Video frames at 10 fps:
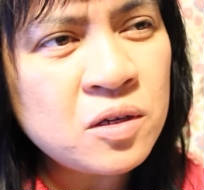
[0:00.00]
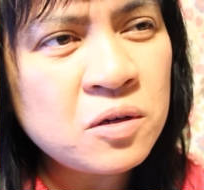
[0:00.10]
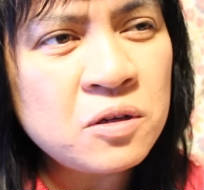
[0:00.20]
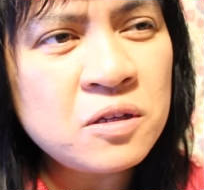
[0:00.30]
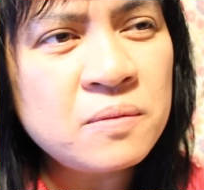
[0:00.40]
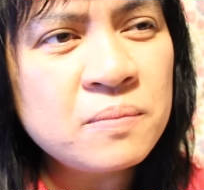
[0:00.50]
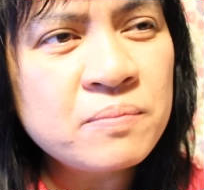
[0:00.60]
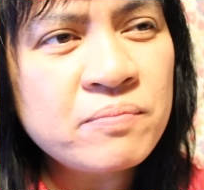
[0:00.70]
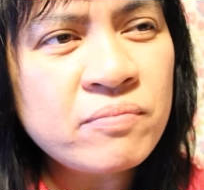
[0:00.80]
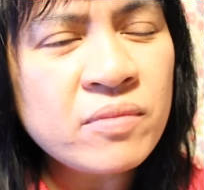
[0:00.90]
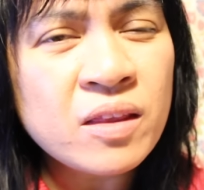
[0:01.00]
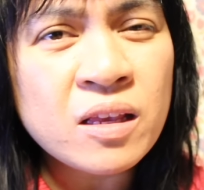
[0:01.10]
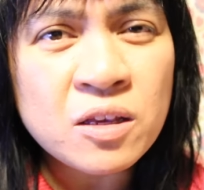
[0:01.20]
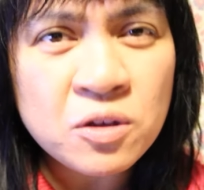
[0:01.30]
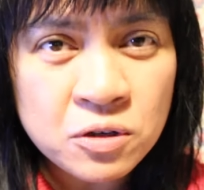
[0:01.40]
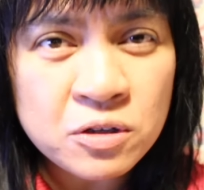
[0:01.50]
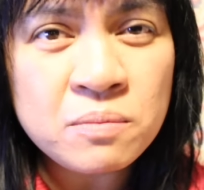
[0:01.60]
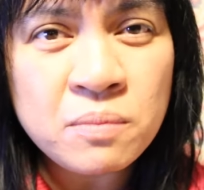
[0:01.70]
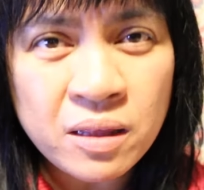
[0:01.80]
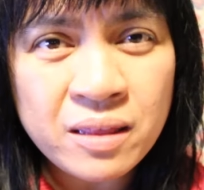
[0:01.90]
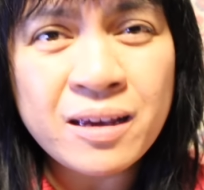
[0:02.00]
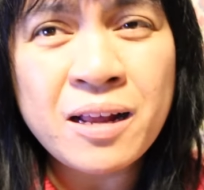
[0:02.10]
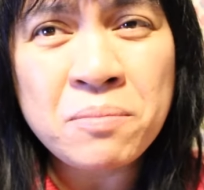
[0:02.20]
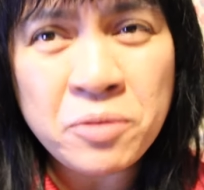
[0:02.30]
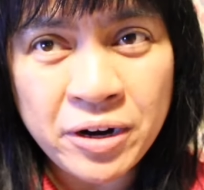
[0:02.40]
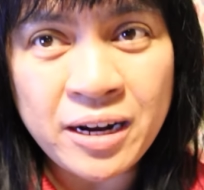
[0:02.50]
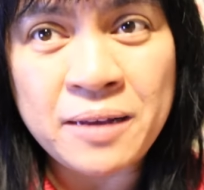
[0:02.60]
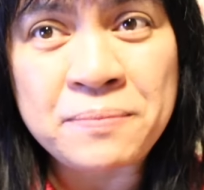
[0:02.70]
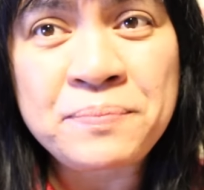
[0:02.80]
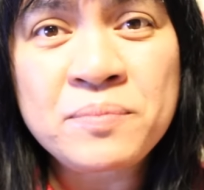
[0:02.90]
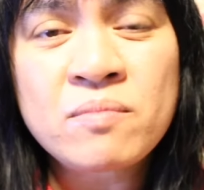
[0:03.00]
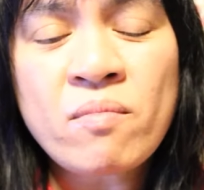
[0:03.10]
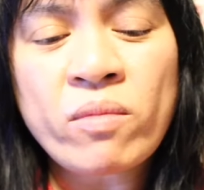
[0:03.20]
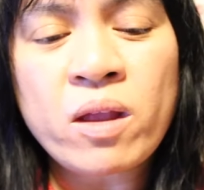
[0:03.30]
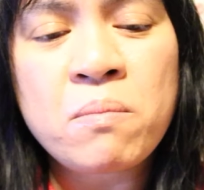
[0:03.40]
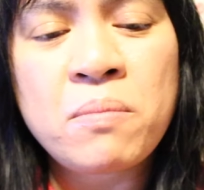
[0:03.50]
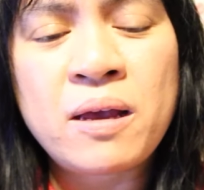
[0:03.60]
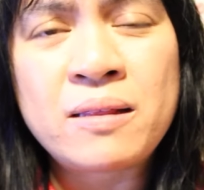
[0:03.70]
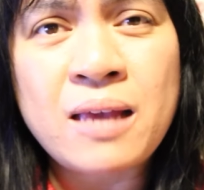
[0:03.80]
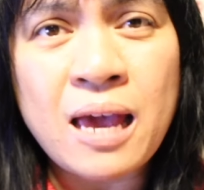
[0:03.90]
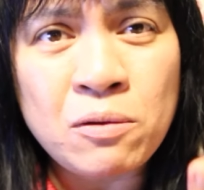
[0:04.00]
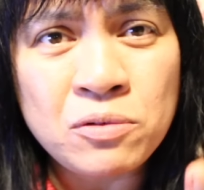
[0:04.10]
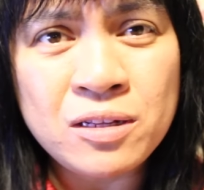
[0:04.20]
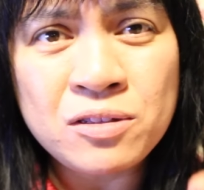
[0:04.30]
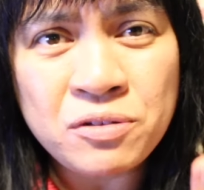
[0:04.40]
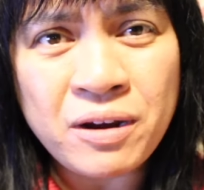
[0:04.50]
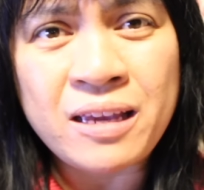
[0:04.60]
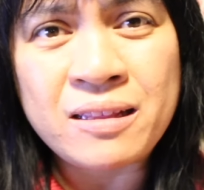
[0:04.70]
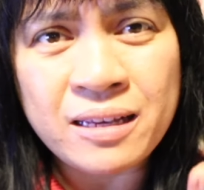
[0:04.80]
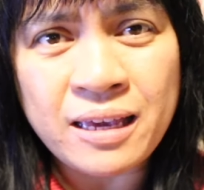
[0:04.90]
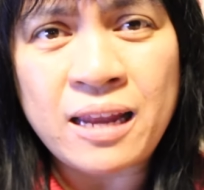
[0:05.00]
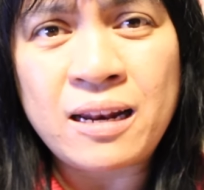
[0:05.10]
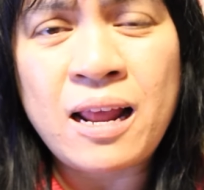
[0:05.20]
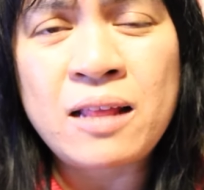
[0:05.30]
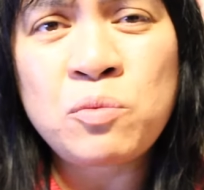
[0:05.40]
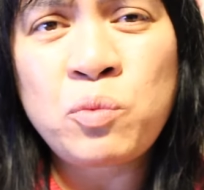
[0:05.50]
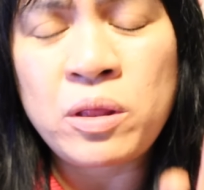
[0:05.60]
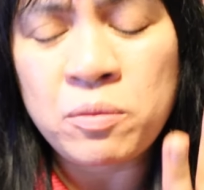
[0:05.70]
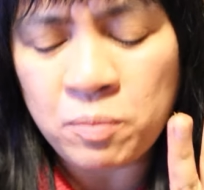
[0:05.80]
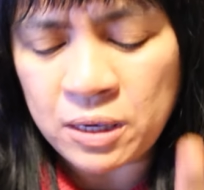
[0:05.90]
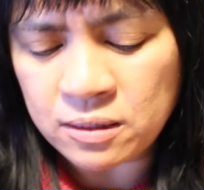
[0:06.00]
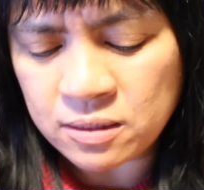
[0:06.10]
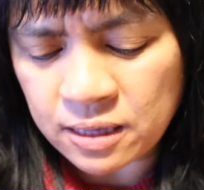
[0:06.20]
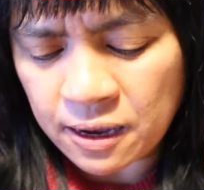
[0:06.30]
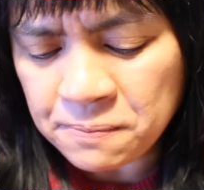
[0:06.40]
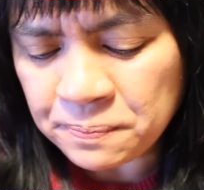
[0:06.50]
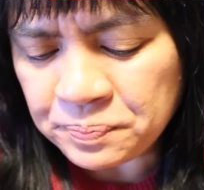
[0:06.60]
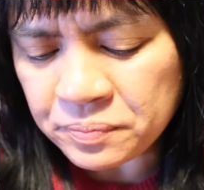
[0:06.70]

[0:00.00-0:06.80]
Good Mythical Morning. But I wouldn't try it again. Not with pizza.